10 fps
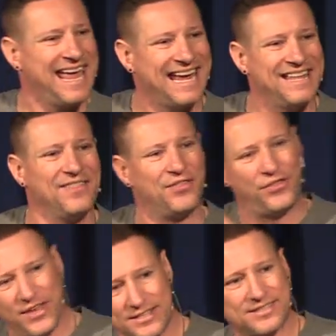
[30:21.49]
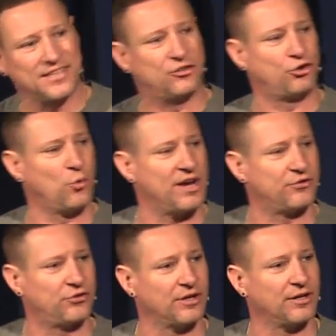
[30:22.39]
in this
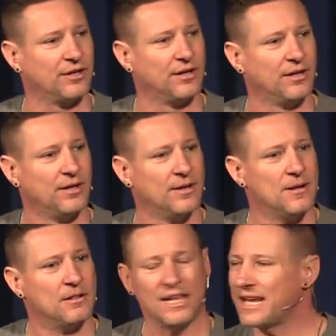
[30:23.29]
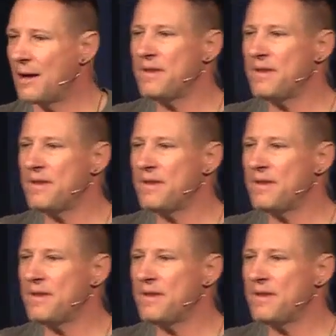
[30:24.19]
situation? Like, I